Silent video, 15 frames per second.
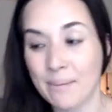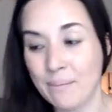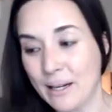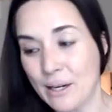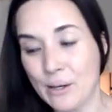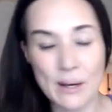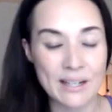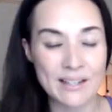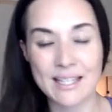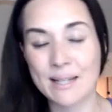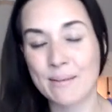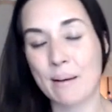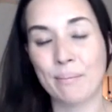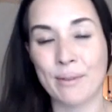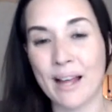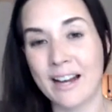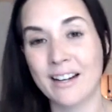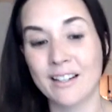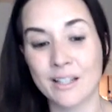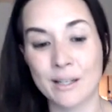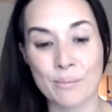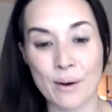Any questions about planning a
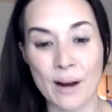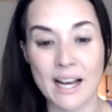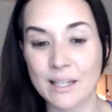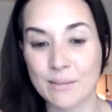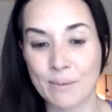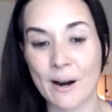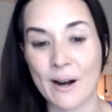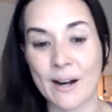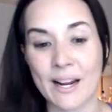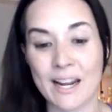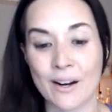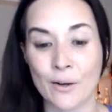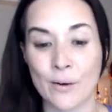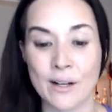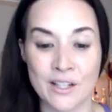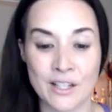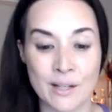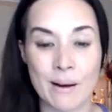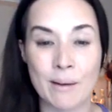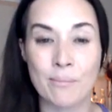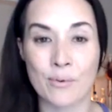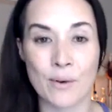surprise party or questions
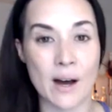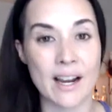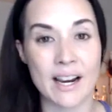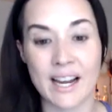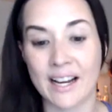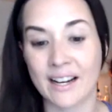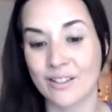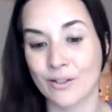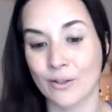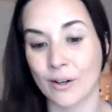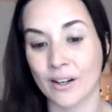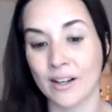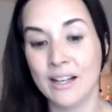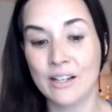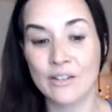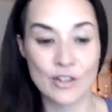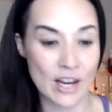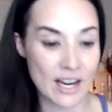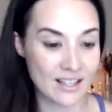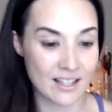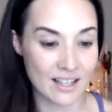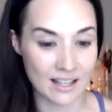about products or
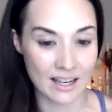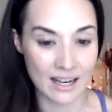Jason?